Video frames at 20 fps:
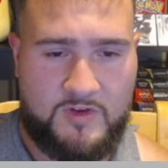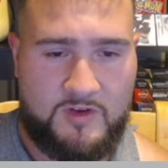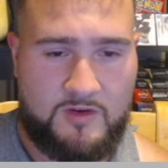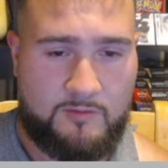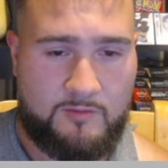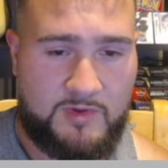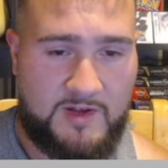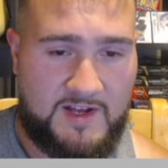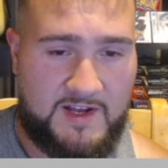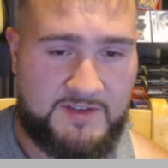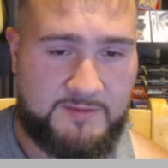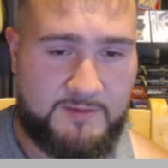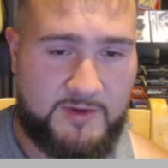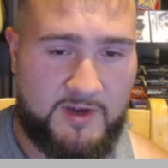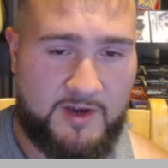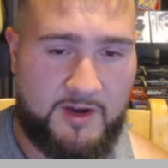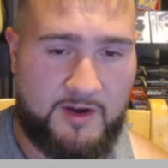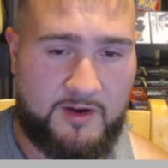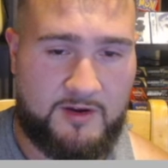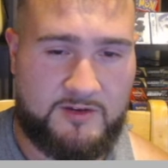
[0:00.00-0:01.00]
Plasma
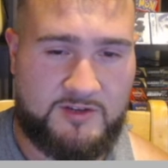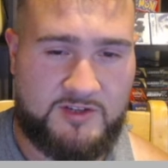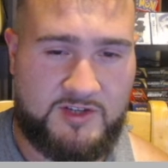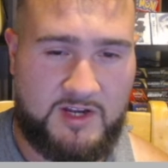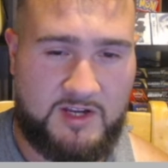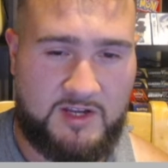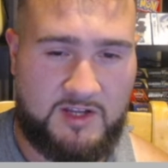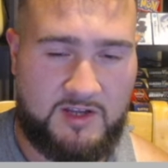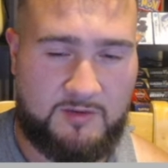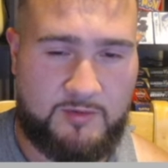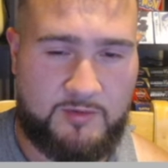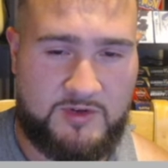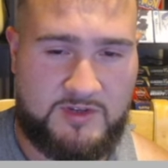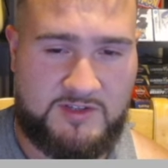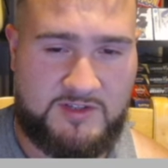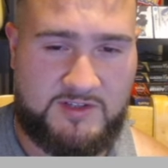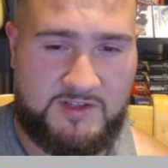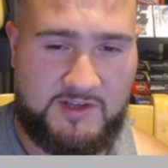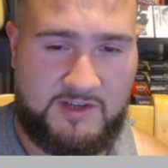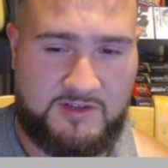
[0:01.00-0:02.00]
Era Shiny
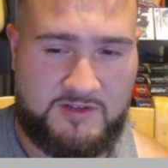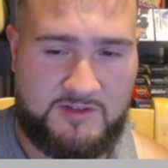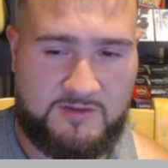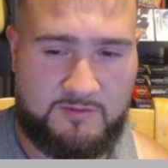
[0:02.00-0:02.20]
Appreciation